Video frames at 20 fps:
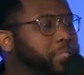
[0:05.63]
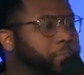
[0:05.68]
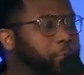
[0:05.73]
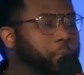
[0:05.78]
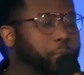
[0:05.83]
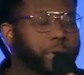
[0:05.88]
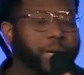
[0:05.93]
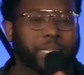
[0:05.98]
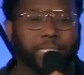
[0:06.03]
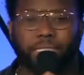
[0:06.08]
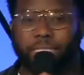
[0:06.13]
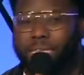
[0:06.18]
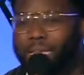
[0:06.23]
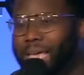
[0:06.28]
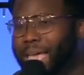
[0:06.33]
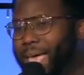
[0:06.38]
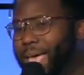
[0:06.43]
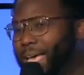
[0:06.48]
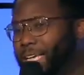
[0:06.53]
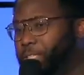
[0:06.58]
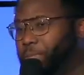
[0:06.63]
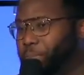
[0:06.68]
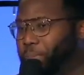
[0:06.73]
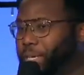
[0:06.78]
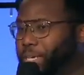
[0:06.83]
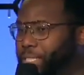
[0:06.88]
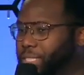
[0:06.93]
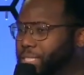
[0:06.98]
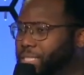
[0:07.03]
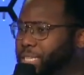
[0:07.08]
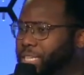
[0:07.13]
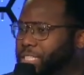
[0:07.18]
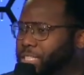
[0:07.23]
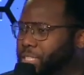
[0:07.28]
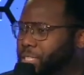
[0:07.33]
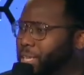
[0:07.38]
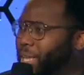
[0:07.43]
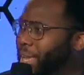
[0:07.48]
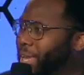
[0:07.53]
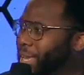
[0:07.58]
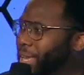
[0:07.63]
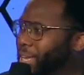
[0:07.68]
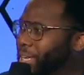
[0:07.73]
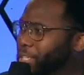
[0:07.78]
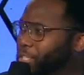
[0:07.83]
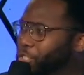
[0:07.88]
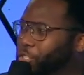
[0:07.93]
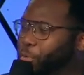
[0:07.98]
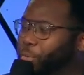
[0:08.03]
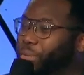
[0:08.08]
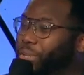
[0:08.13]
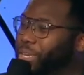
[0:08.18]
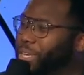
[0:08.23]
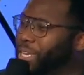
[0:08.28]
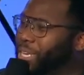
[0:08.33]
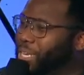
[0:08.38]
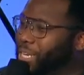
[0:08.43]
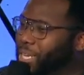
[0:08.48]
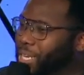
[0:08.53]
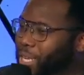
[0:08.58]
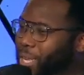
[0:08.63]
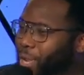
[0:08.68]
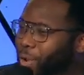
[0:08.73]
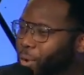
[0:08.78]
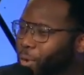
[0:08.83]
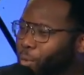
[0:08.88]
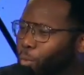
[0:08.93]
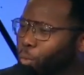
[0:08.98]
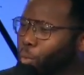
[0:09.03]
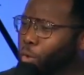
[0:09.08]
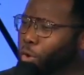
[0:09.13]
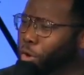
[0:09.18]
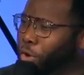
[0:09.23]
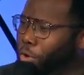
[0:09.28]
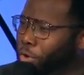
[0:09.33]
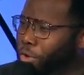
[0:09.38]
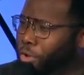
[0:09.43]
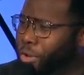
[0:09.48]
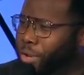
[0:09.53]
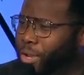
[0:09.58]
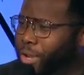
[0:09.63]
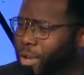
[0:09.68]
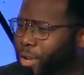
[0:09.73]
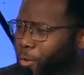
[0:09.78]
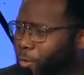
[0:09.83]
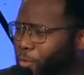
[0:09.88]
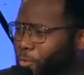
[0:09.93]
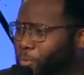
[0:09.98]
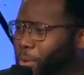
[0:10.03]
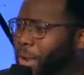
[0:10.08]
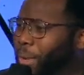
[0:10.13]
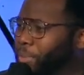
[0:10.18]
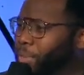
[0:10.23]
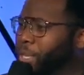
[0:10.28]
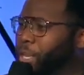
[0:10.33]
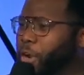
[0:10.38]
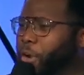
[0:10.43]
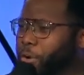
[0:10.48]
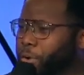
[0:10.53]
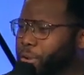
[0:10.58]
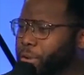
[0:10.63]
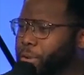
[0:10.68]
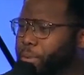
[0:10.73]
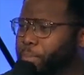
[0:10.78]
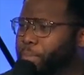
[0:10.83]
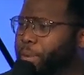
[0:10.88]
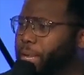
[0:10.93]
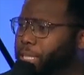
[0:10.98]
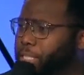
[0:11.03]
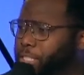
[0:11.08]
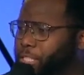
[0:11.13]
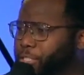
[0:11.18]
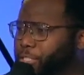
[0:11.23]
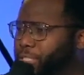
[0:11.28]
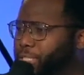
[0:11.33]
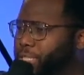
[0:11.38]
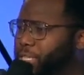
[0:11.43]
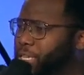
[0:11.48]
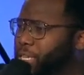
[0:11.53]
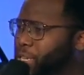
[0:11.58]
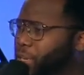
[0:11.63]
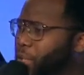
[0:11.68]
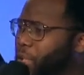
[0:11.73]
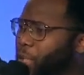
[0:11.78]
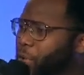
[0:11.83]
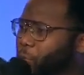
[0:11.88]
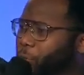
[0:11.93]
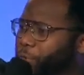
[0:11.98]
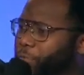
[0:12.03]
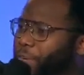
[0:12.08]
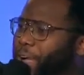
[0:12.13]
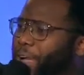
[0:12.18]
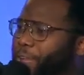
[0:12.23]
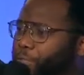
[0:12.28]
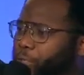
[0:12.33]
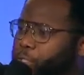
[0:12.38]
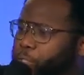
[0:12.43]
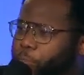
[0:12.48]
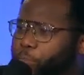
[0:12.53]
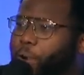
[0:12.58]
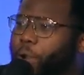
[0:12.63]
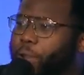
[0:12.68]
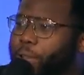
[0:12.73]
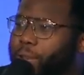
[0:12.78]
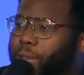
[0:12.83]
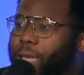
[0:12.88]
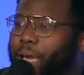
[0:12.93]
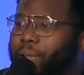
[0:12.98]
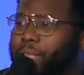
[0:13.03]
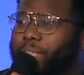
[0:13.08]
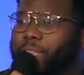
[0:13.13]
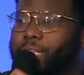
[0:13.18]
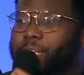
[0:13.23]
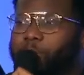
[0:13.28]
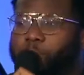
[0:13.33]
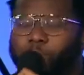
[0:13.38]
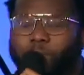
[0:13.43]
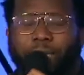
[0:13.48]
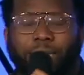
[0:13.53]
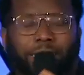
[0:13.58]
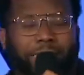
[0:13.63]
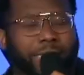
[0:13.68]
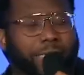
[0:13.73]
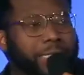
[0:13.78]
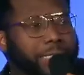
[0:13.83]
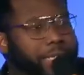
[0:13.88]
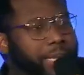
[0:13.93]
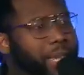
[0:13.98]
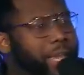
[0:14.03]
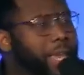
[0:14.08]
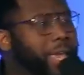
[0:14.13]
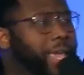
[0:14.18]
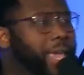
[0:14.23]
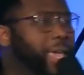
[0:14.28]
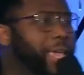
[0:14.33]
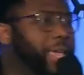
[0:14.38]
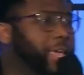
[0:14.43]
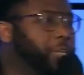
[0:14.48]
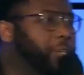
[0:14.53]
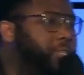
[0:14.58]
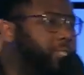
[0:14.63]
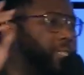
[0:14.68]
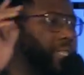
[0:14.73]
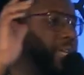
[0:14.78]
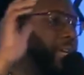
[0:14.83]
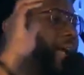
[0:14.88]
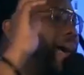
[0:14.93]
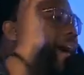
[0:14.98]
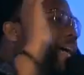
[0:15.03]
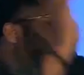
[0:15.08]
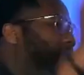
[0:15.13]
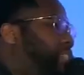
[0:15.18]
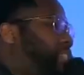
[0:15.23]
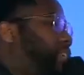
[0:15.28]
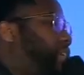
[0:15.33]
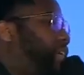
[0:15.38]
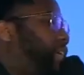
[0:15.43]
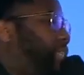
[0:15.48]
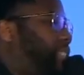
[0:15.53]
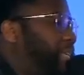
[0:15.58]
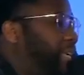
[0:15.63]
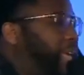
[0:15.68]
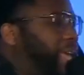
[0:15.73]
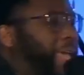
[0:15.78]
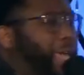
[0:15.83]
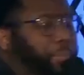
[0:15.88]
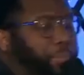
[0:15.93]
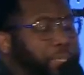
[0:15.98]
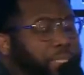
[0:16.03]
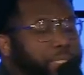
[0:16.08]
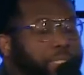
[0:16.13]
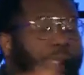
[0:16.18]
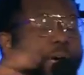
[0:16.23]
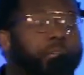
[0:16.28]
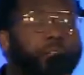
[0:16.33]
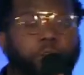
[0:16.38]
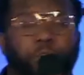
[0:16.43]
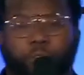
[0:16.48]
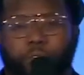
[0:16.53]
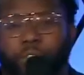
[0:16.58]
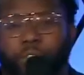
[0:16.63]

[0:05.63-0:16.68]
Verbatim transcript: few months, has been such like a trending word We've probably heard it a bunch. You're seeing revivals sparking out in these places, and you see college kids and campuses all over